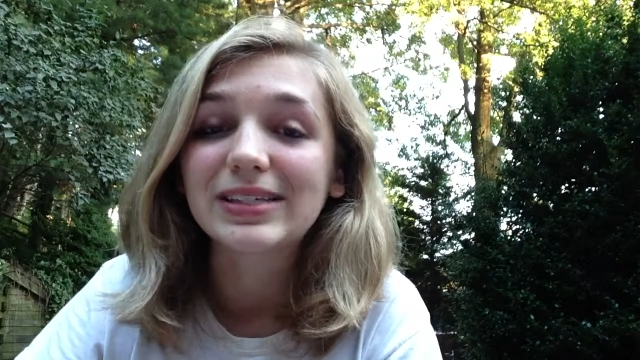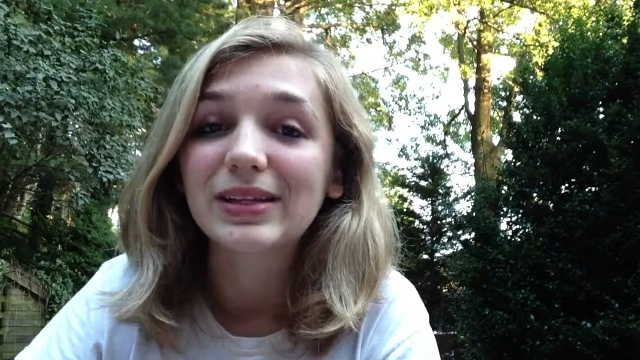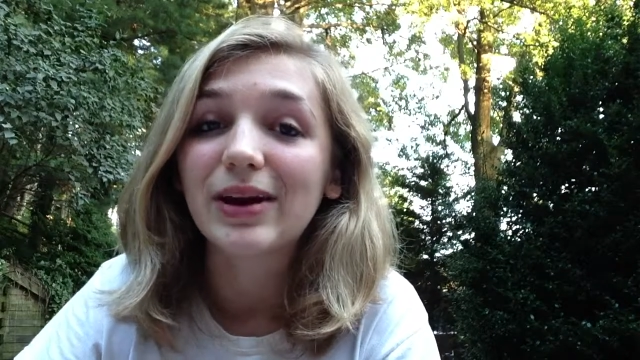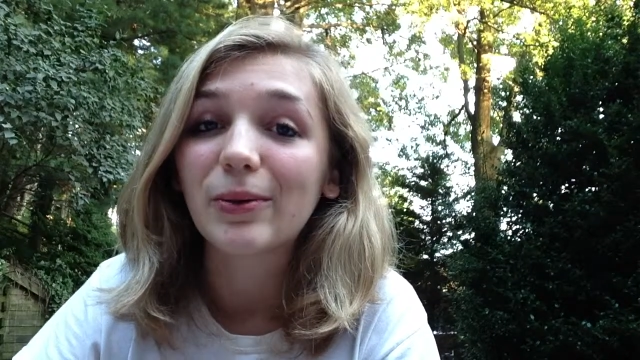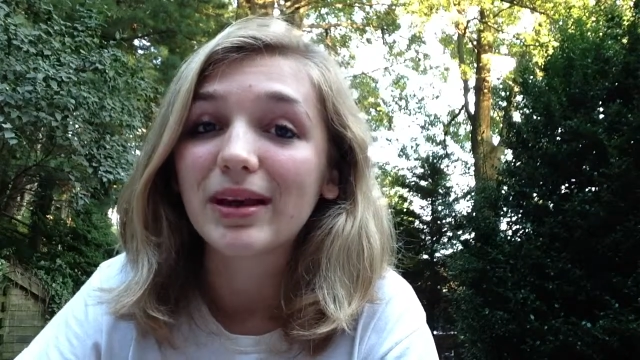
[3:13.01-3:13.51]

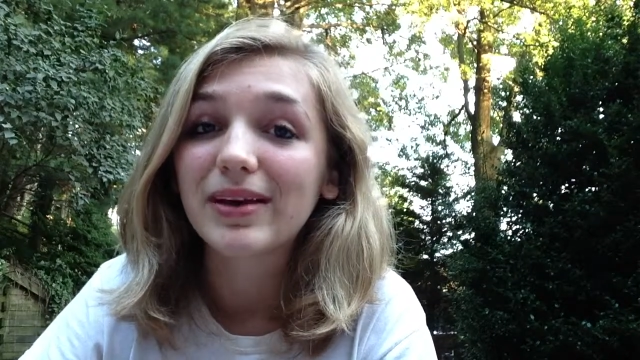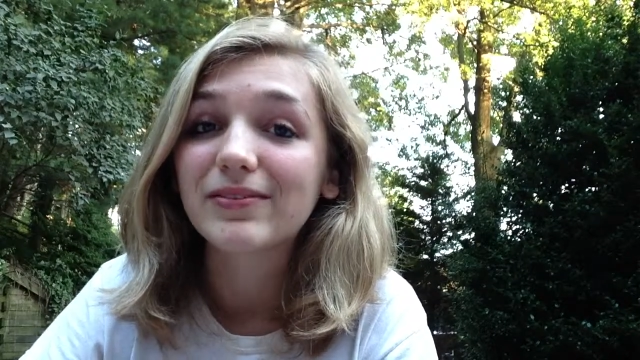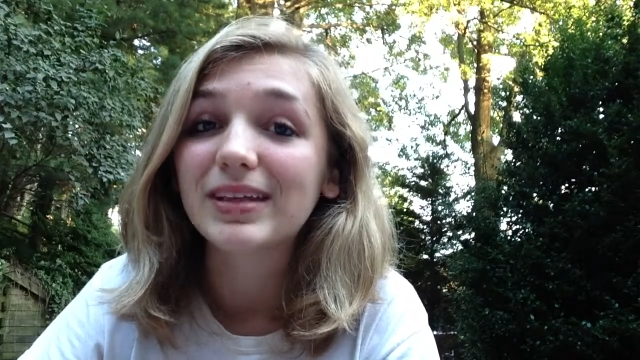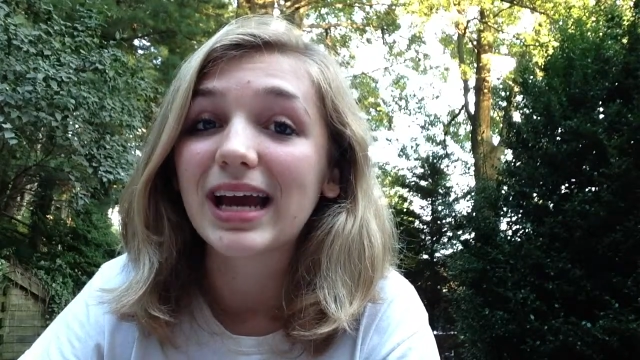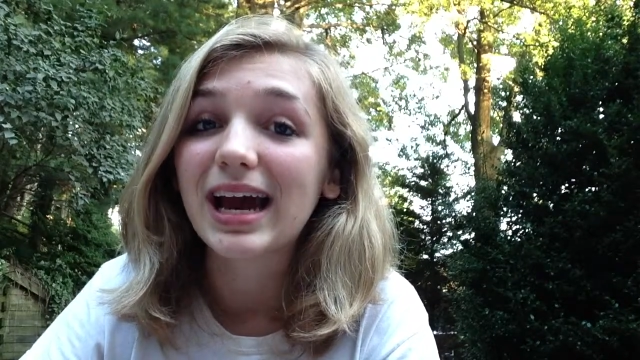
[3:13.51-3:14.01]
Now we have
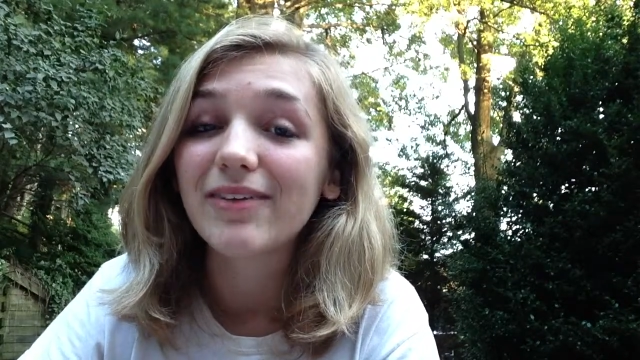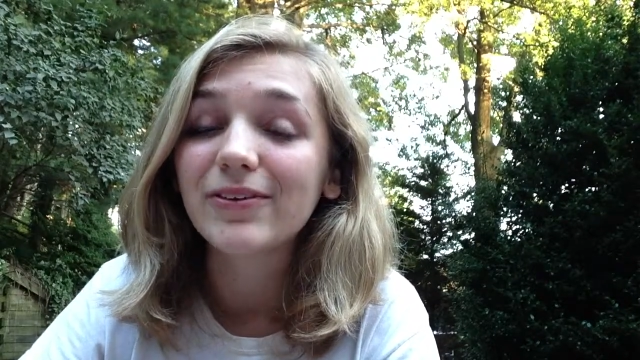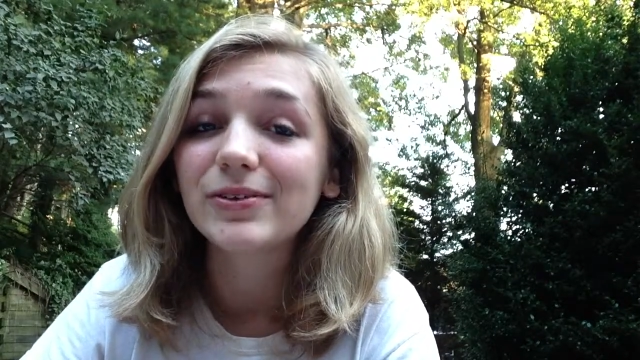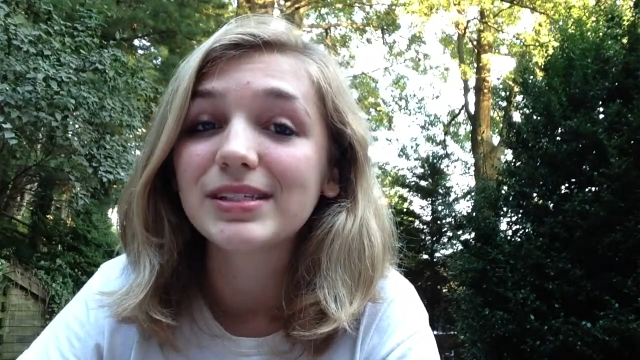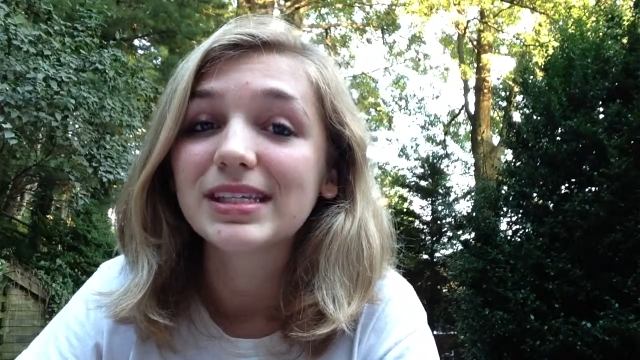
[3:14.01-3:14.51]
the
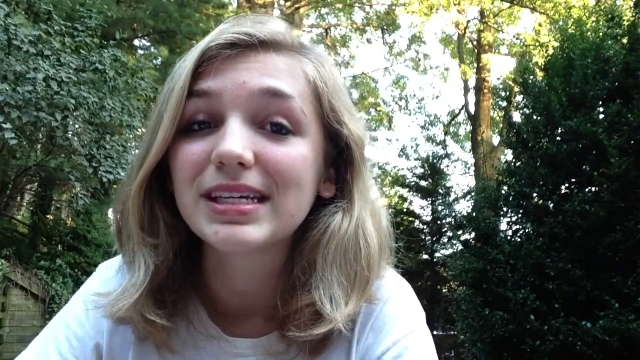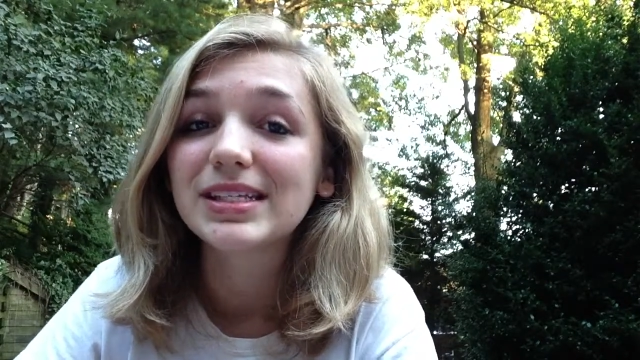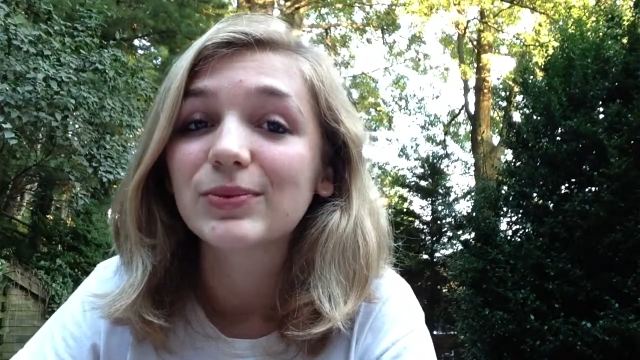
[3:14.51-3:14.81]
iPhone 6,